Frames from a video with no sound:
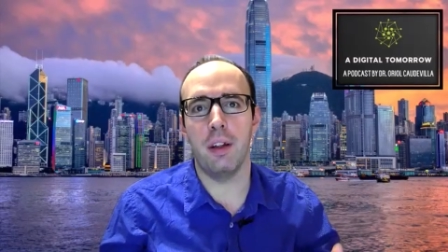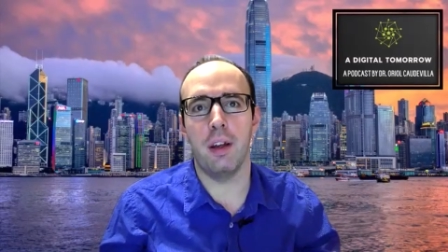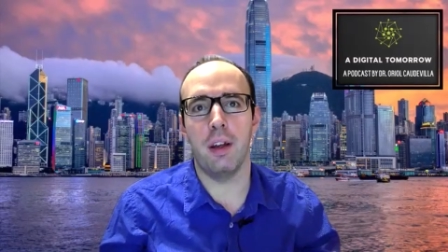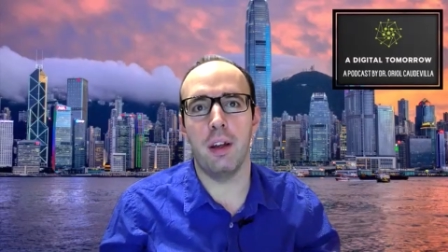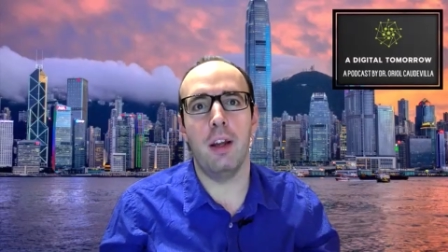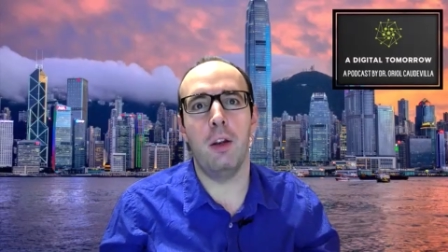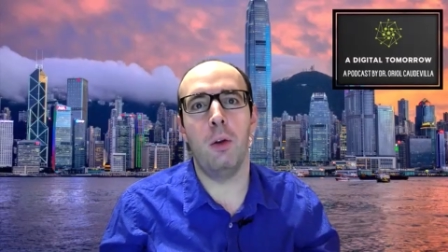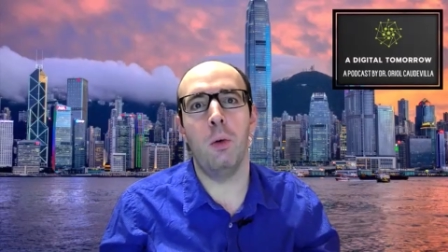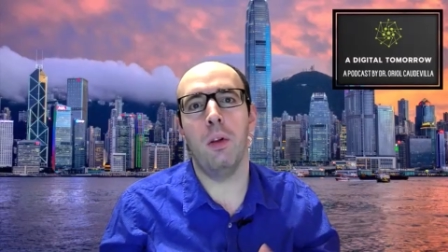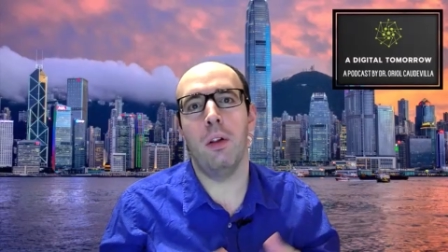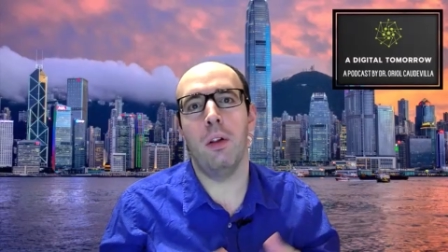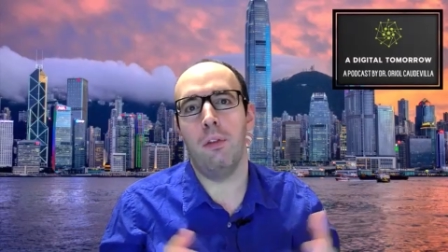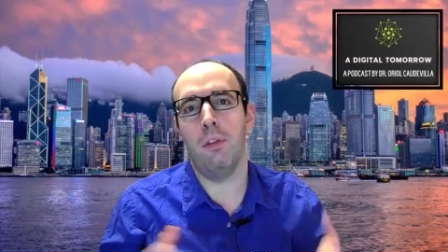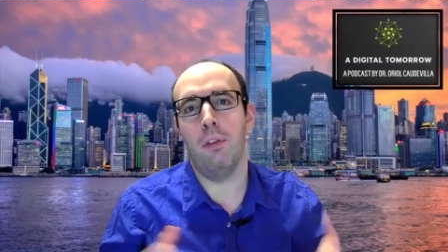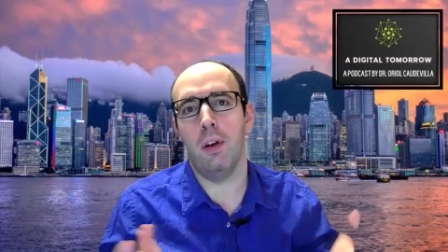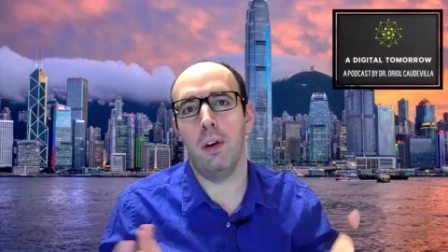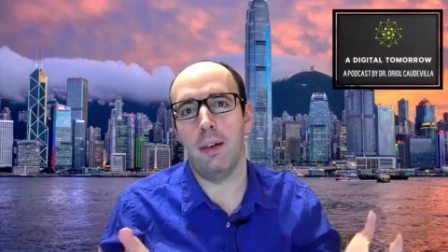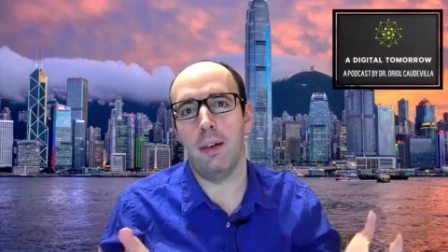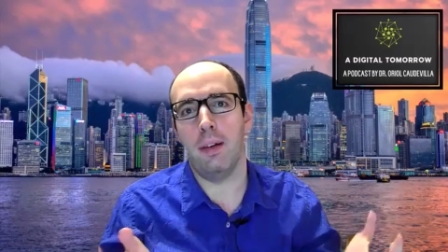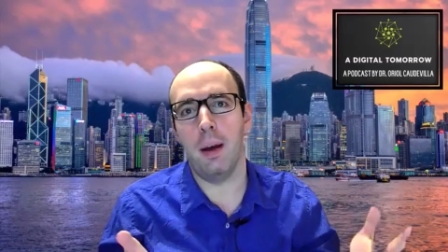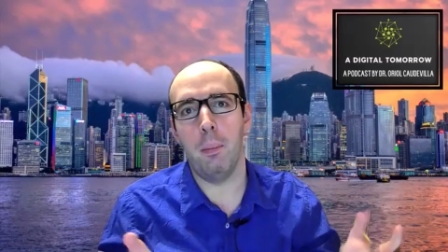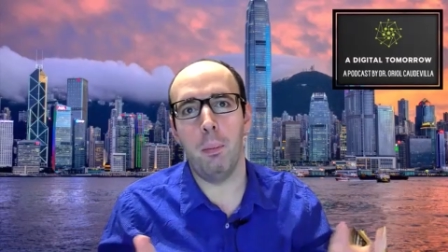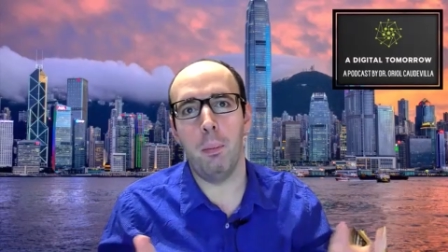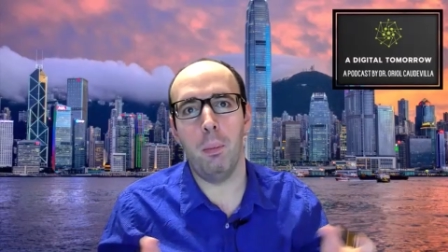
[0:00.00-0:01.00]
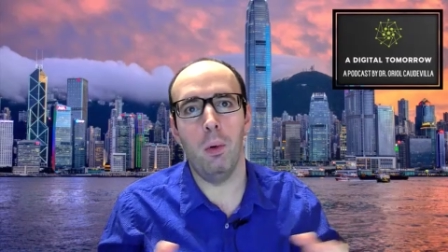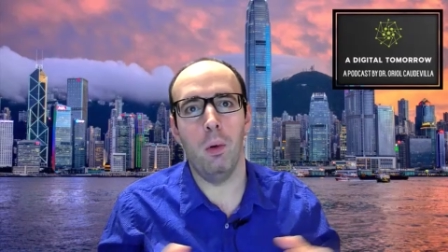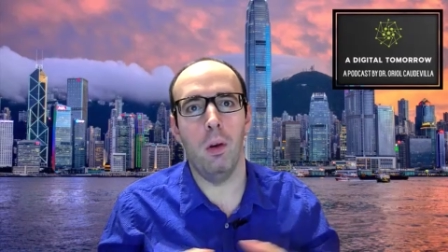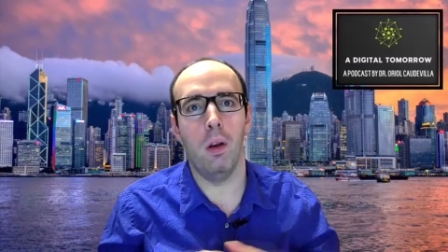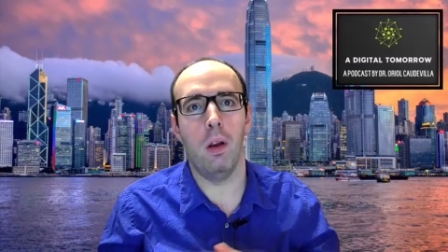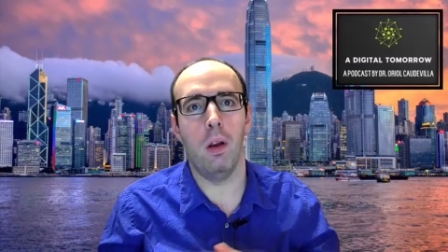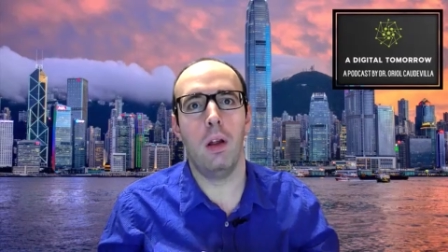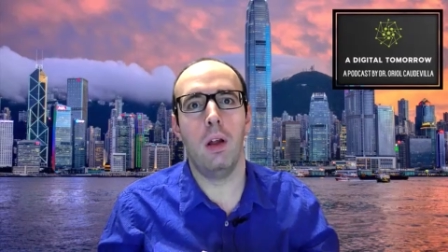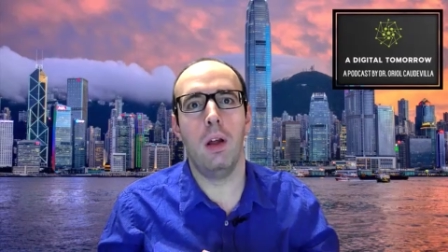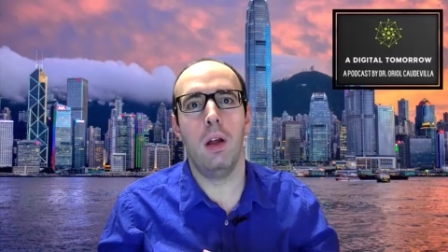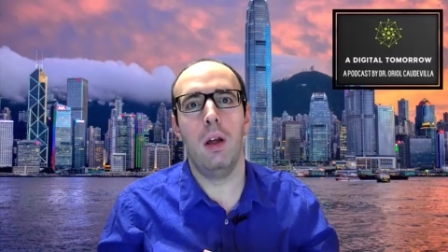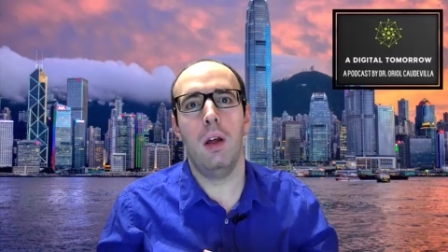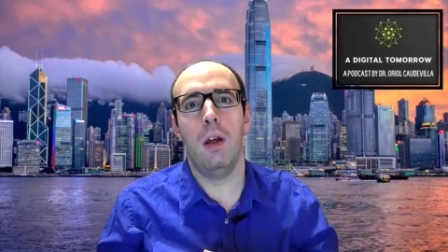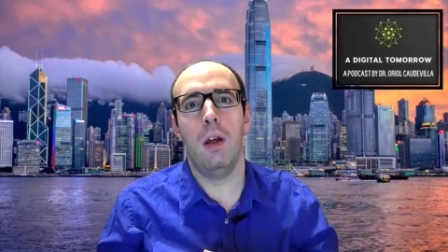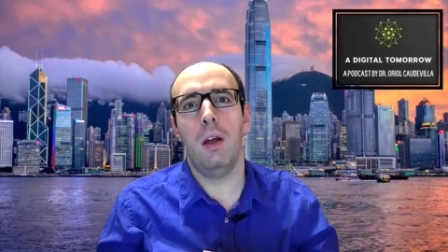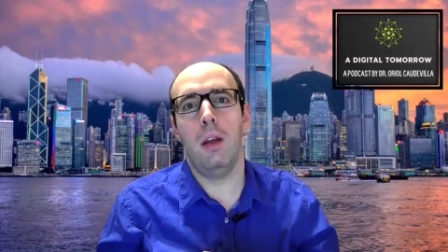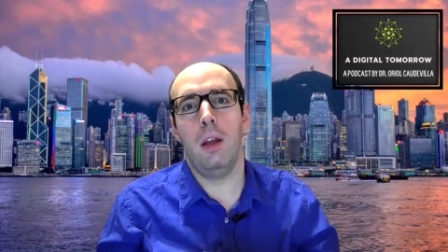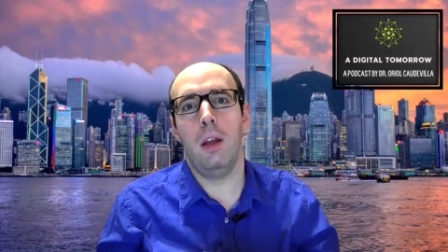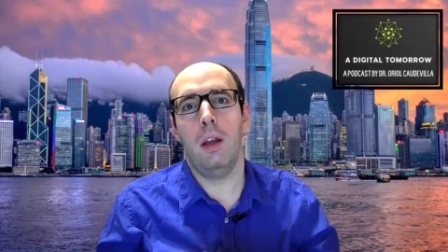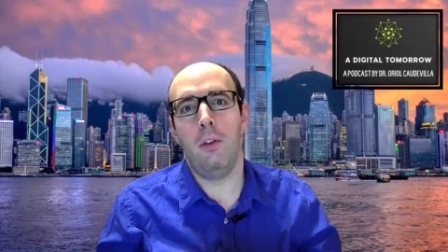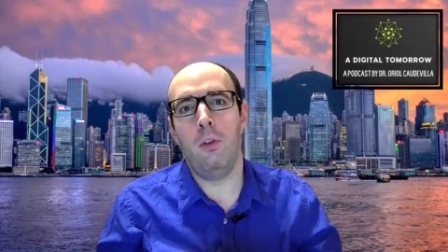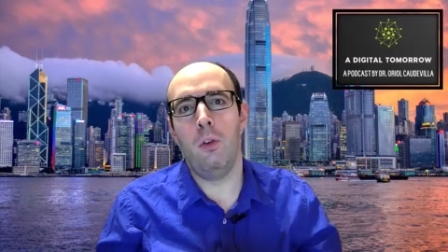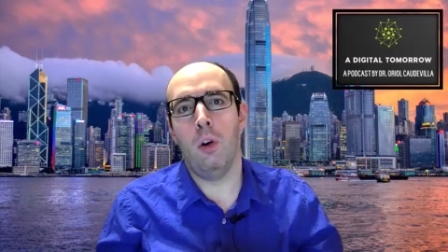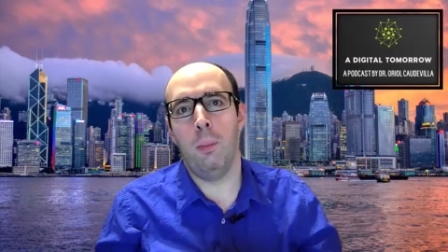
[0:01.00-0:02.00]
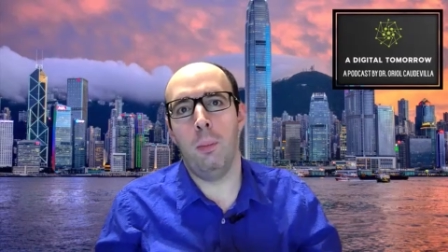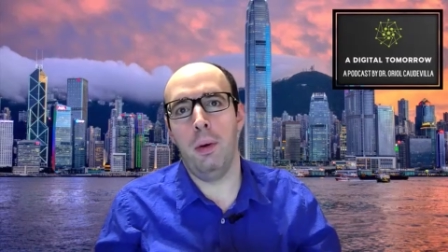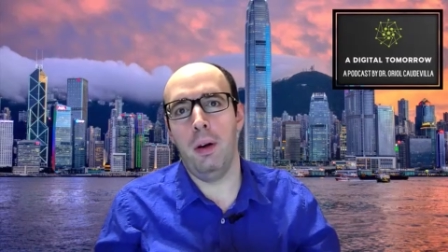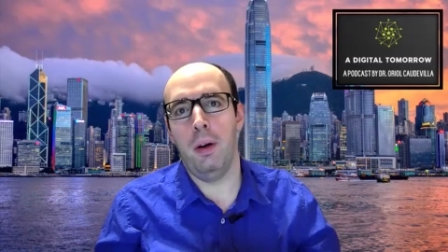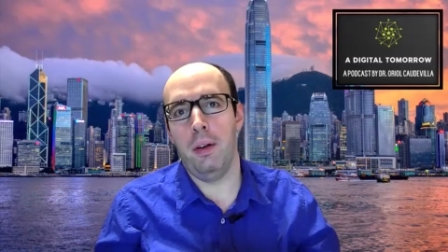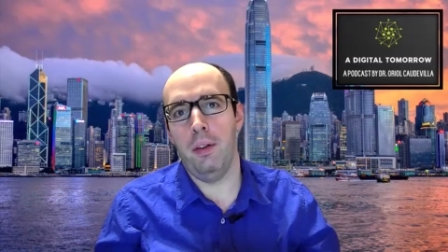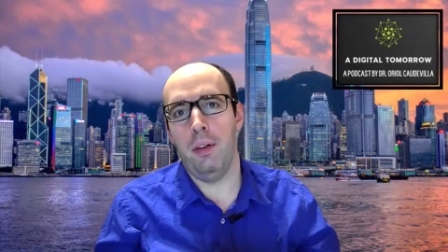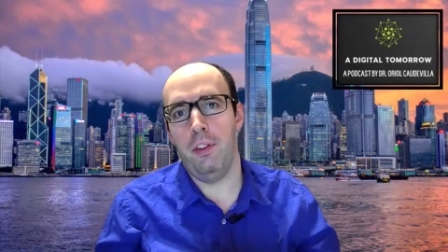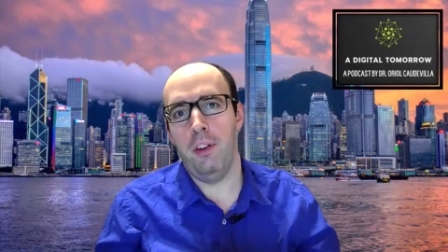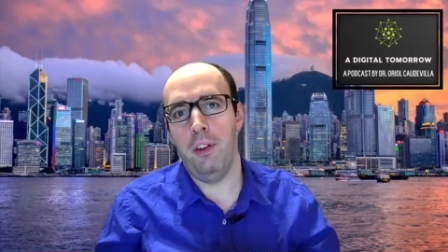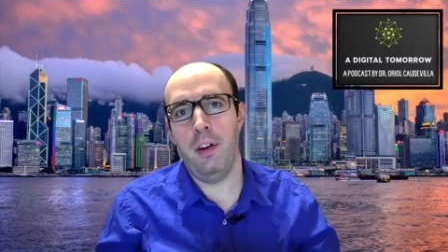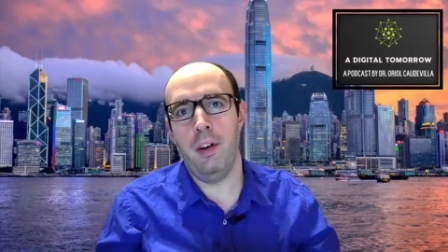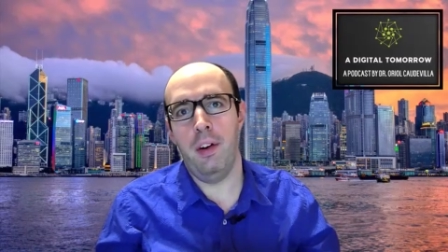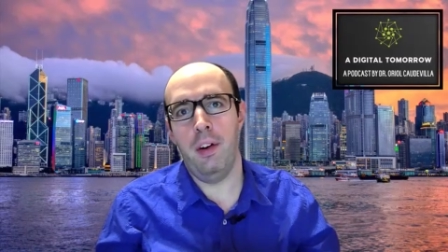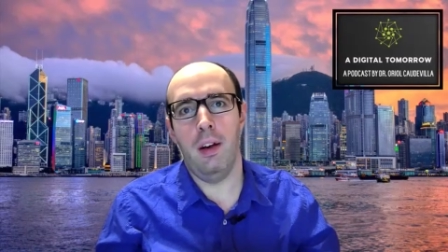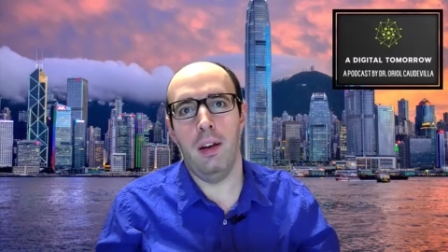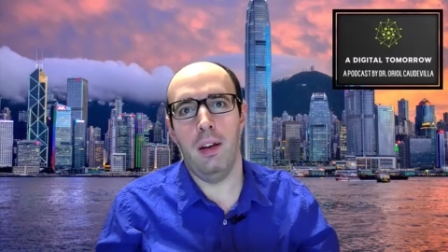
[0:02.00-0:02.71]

I know that, for example, in Europe and in general